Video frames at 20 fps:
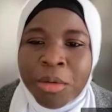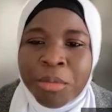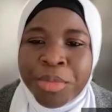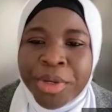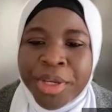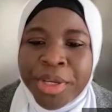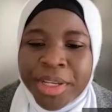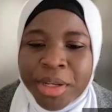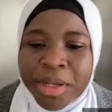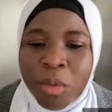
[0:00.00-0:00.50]

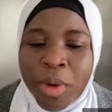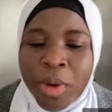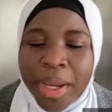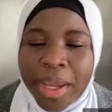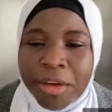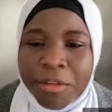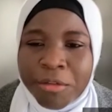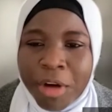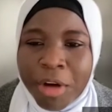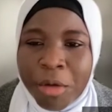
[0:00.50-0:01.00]
be in the work
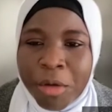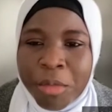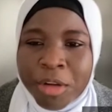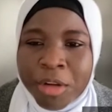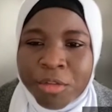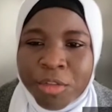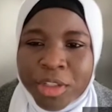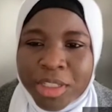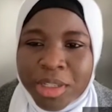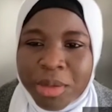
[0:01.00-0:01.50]
environment
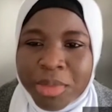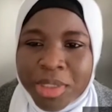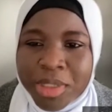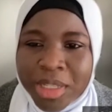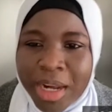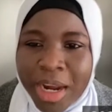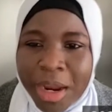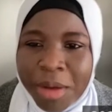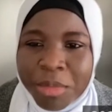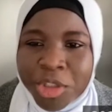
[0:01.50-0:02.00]
for some
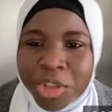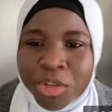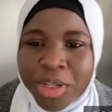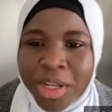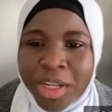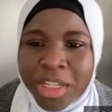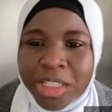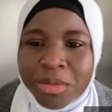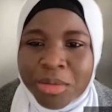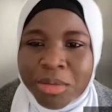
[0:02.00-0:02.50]
time, so
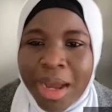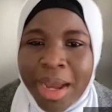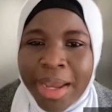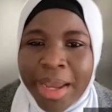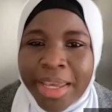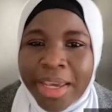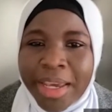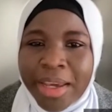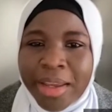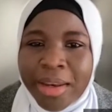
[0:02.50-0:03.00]
that I
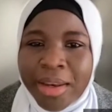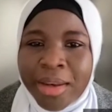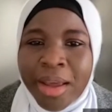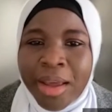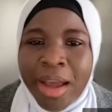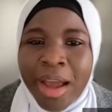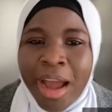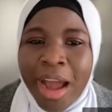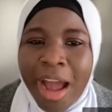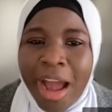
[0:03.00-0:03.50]
can
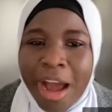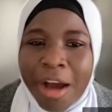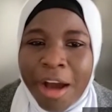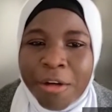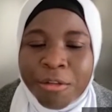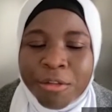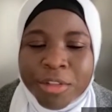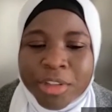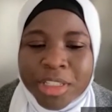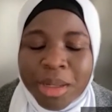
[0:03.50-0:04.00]

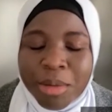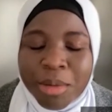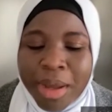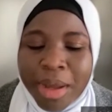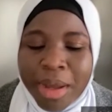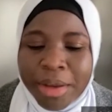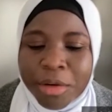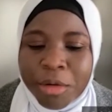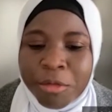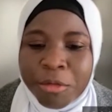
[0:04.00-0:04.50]
have some
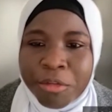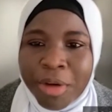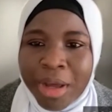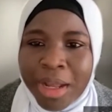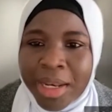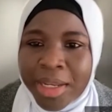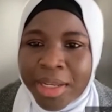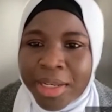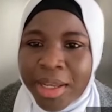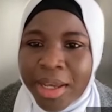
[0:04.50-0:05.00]
kind of
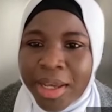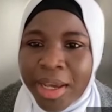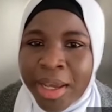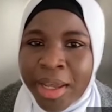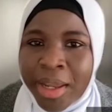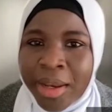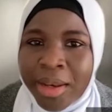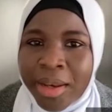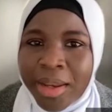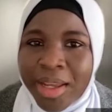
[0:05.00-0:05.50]
valid
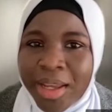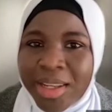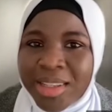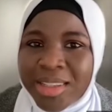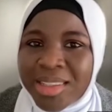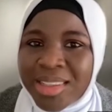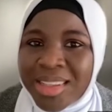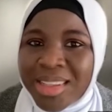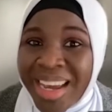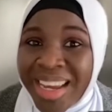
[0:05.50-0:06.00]
and
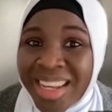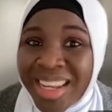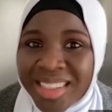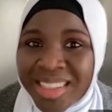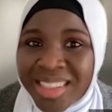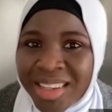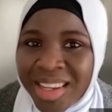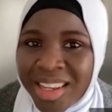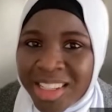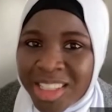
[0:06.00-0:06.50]
insight
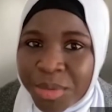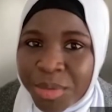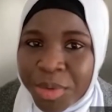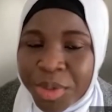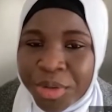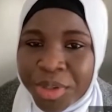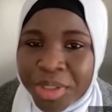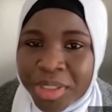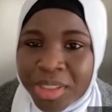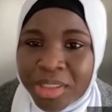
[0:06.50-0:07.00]
and
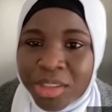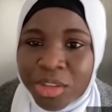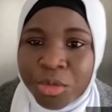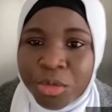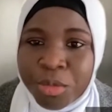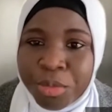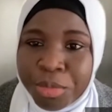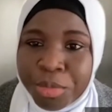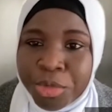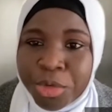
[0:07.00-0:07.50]
experiences
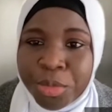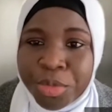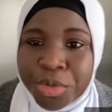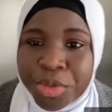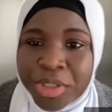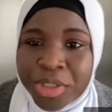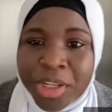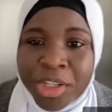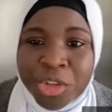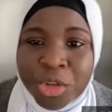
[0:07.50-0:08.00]
to
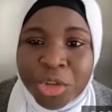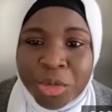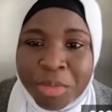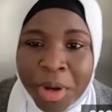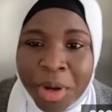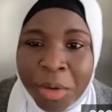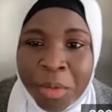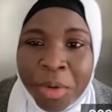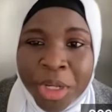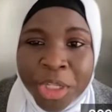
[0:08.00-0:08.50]
present on
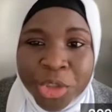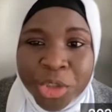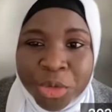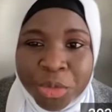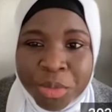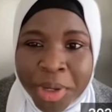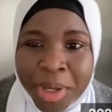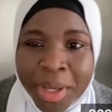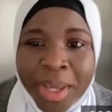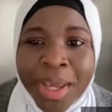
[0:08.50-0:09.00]
my
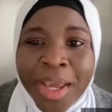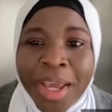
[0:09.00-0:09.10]
resume.